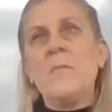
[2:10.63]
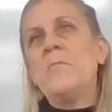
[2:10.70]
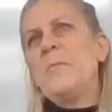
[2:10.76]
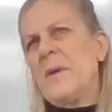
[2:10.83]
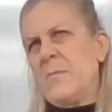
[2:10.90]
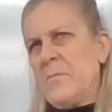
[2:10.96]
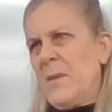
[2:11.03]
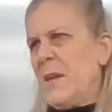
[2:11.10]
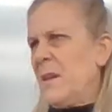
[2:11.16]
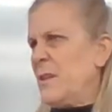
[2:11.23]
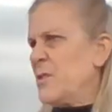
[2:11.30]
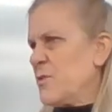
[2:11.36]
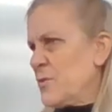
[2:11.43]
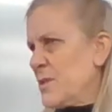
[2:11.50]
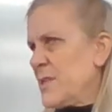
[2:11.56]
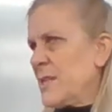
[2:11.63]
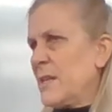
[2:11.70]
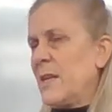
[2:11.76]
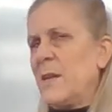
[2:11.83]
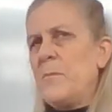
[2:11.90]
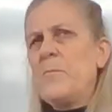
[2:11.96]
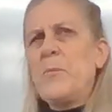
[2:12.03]
but
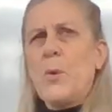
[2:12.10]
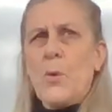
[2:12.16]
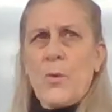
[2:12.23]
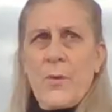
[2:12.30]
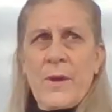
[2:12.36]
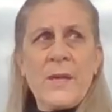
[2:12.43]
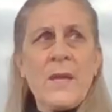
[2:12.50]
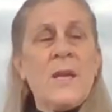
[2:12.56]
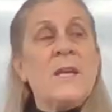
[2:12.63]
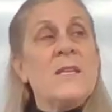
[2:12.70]
interestingly boring.